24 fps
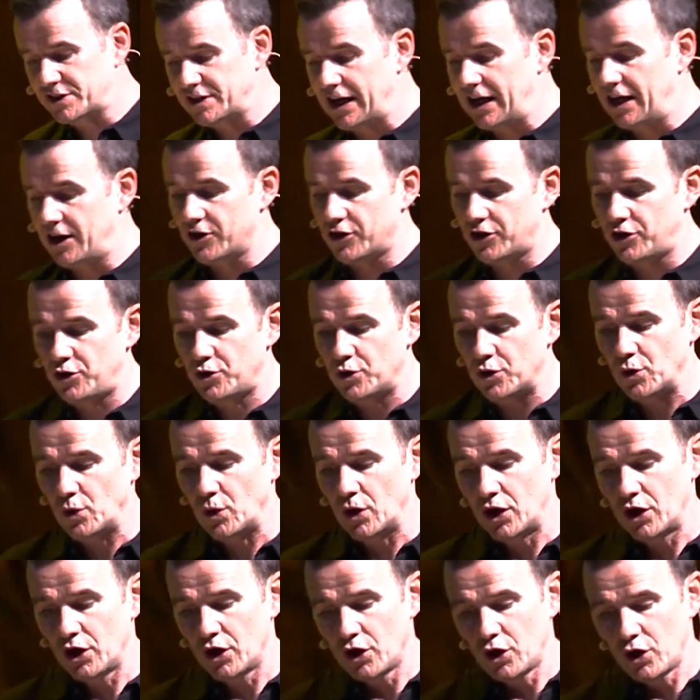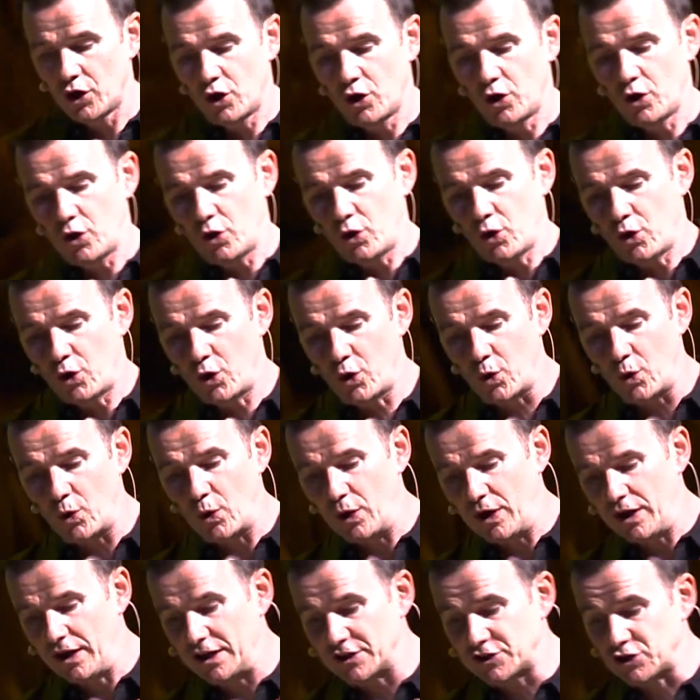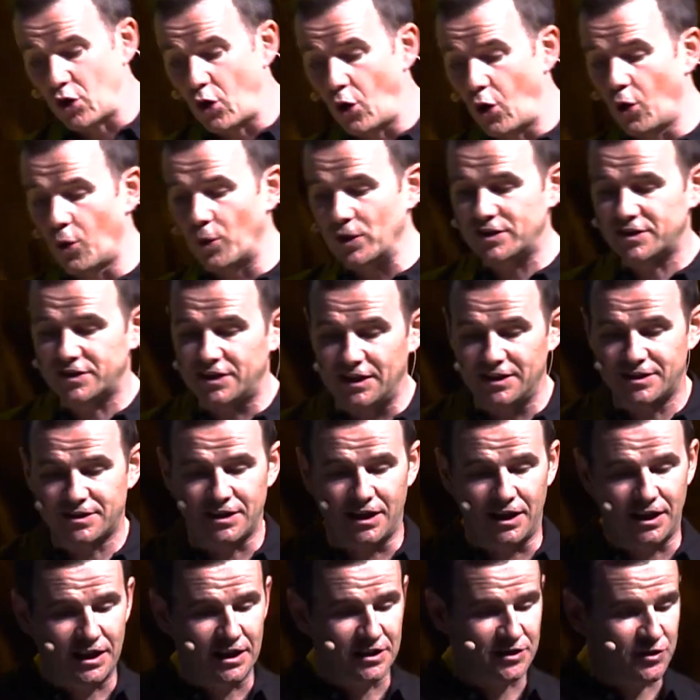sailor who, who is always seasick